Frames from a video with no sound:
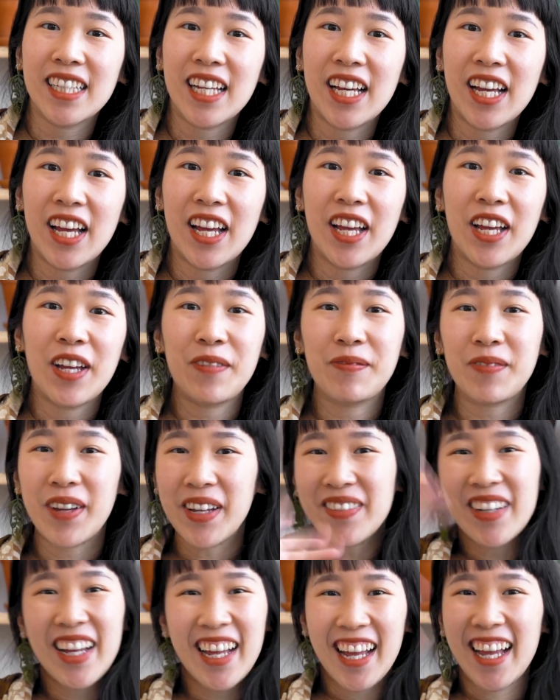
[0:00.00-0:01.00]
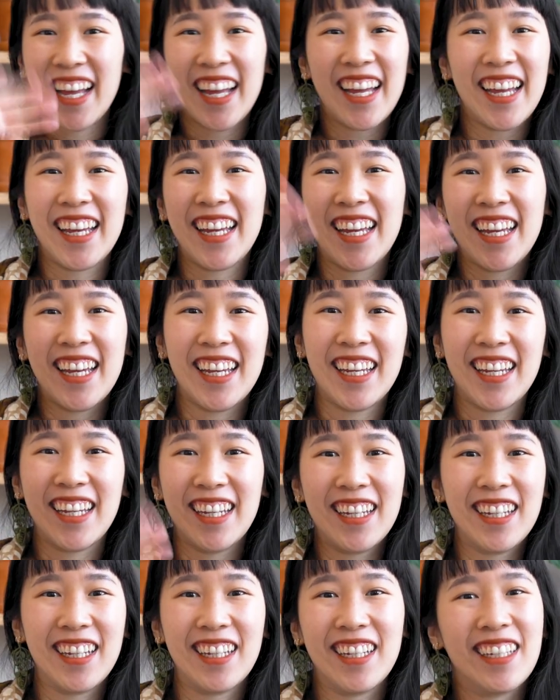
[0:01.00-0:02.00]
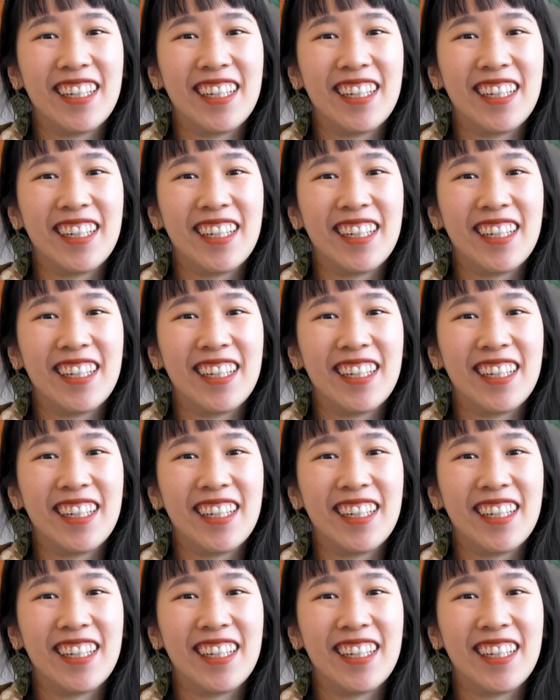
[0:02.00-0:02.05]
time. Bye bye!